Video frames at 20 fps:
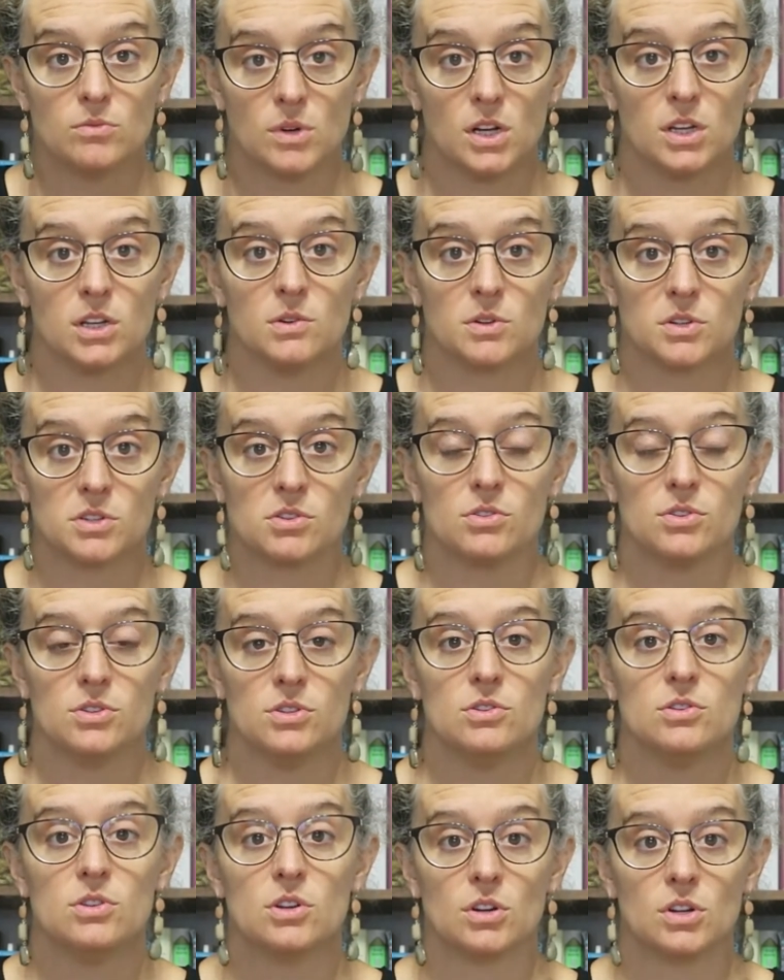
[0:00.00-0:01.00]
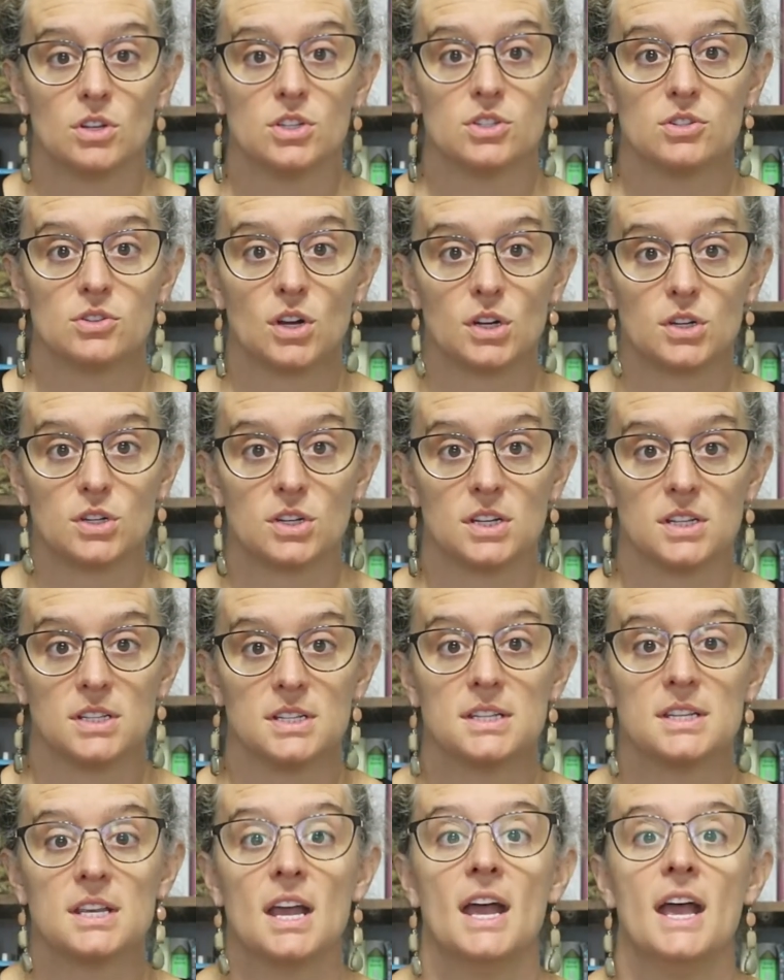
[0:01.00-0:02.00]
what you were supposed to do, your
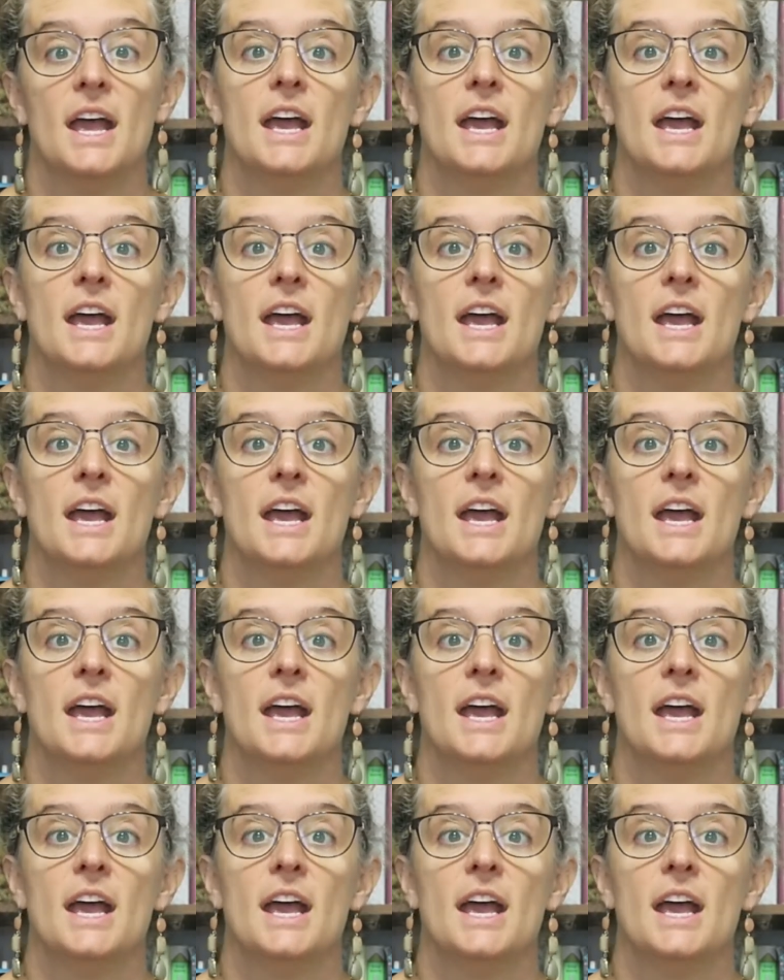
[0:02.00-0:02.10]
instructions.